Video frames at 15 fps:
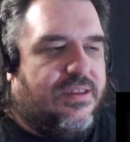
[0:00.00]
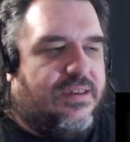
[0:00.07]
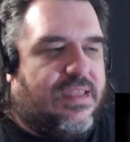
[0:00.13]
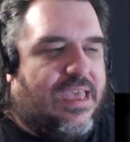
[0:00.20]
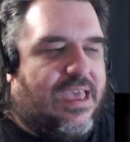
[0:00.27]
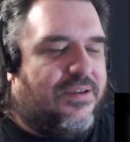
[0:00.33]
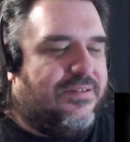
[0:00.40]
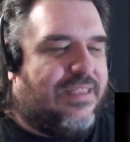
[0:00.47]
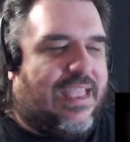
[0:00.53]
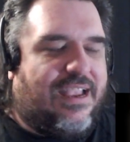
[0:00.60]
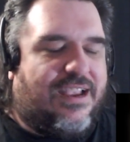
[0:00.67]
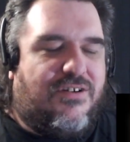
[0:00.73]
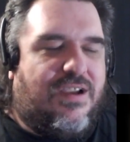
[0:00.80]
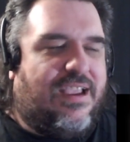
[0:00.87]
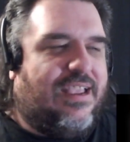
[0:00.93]
I was like,
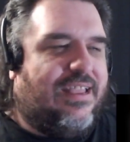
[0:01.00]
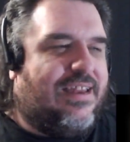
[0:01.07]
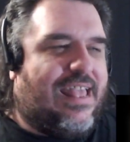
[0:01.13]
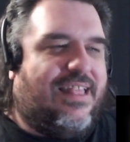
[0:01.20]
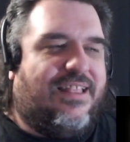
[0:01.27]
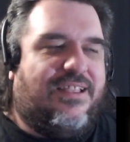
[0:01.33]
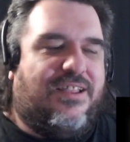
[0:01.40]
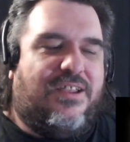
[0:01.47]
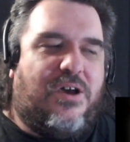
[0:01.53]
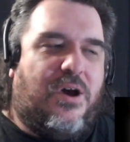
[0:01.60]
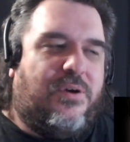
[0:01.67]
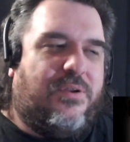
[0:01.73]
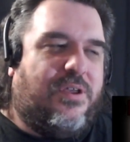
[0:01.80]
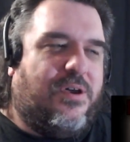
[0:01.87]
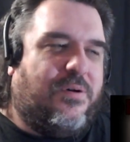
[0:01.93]
crazy.
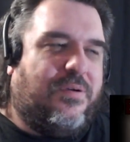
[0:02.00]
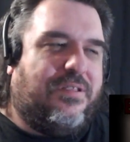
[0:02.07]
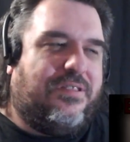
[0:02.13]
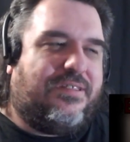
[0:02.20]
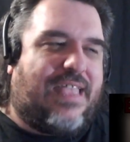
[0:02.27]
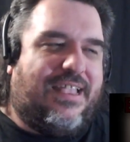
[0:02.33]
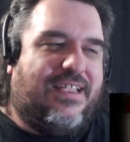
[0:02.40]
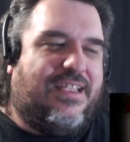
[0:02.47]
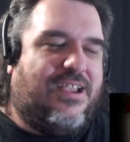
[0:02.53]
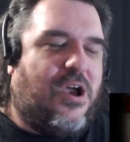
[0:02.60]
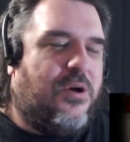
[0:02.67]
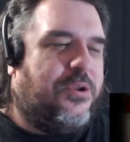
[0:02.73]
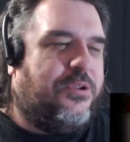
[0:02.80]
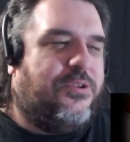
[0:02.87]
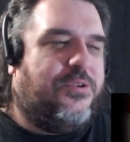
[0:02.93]
Odo was like,
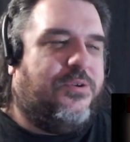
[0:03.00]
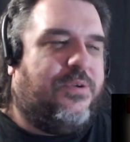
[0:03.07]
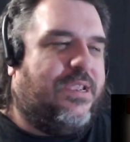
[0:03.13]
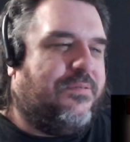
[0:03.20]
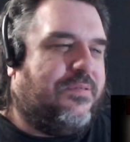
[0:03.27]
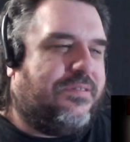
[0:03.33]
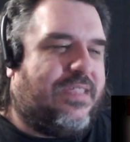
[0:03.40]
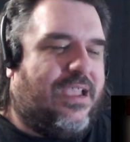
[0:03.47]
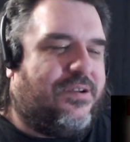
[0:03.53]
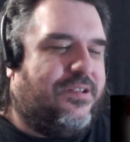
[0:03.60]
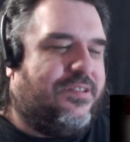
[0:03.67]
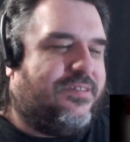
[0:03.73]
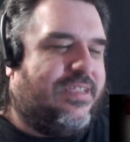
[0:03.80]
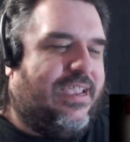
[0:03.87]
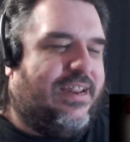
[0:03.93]
Odo knew he was not going
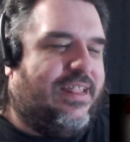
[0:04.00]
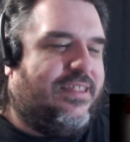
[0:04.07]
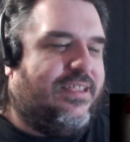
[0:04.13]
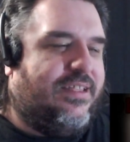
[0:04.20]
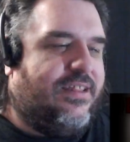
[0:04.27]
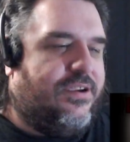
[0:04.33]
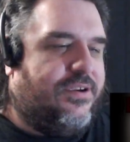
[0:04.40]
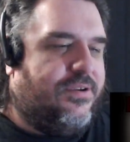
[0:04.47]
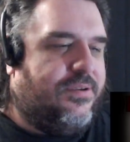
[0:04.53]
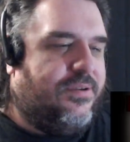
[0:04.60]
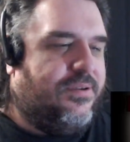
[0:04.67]
to say anything there.